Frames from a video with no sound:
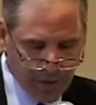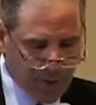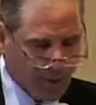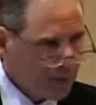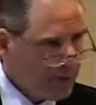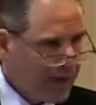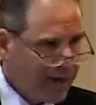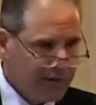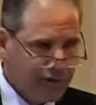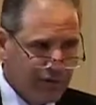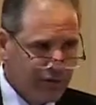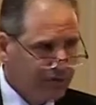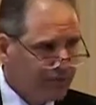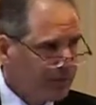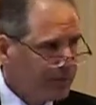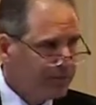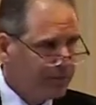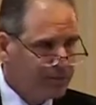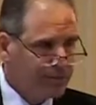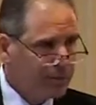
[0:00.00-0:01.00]
arising
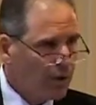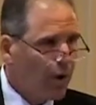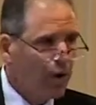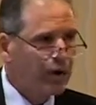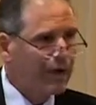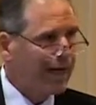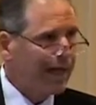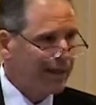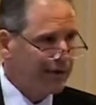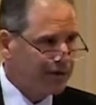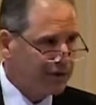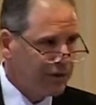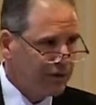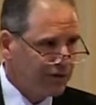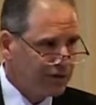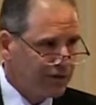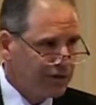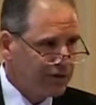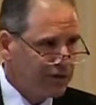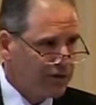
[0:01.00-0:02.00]
from all kinds of
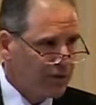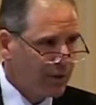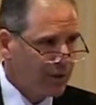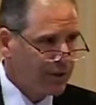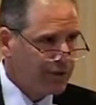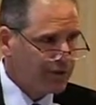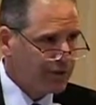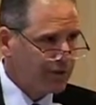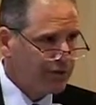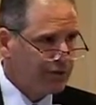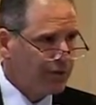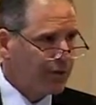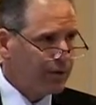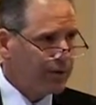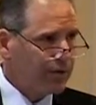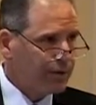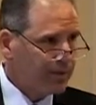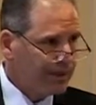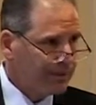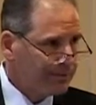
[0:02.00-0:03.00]
different situations, so
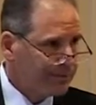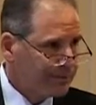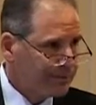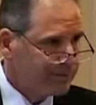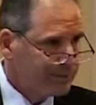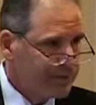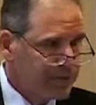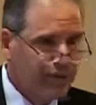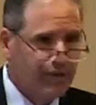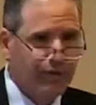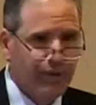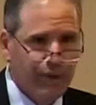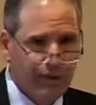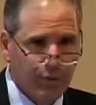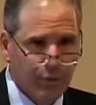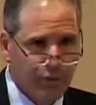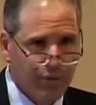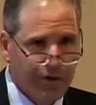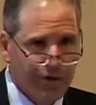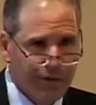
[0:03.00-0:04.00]
he'll have insight
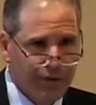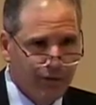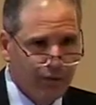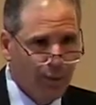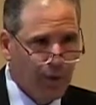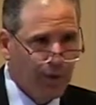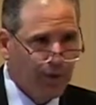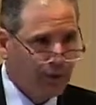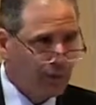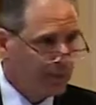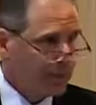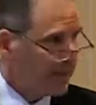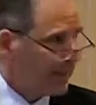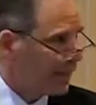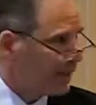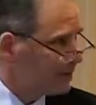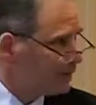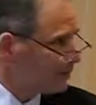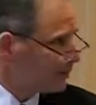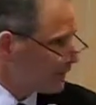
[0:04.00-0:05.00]
to provide as well. And with
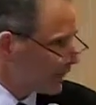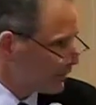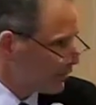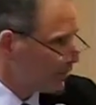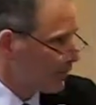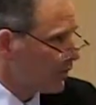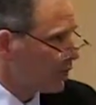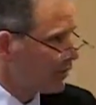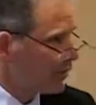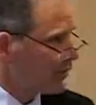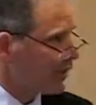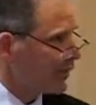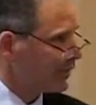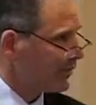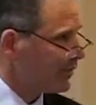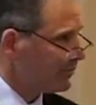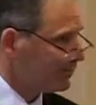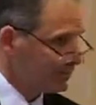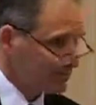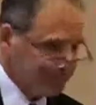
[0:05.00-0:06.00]
that, I'll turn it over to Russell.